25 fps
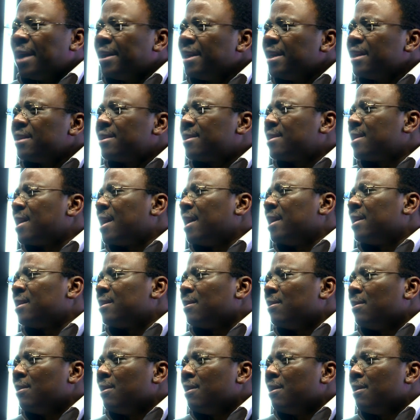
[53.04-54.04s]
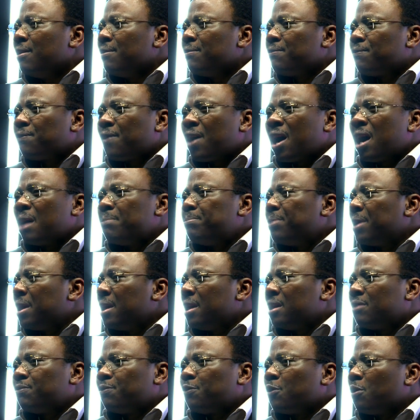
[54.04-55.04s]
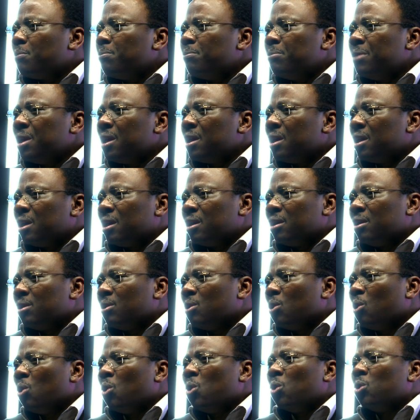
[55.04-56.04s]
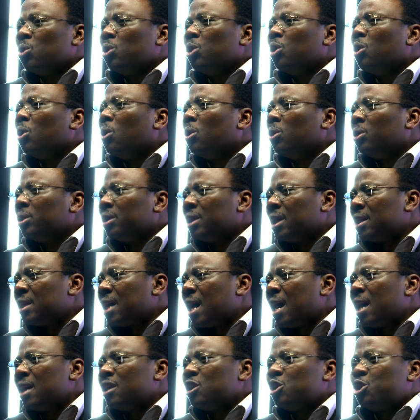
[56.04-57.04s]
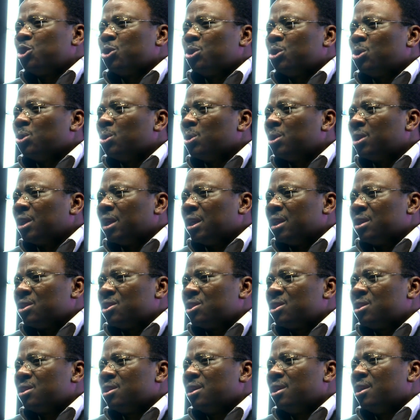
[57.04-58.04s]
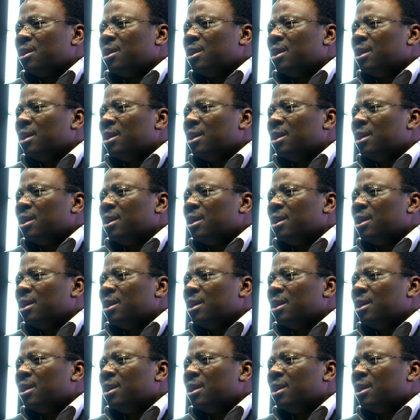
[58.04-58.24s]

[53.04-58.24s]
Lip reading: And he said, "Far be it from me, O Lord, that I should do this.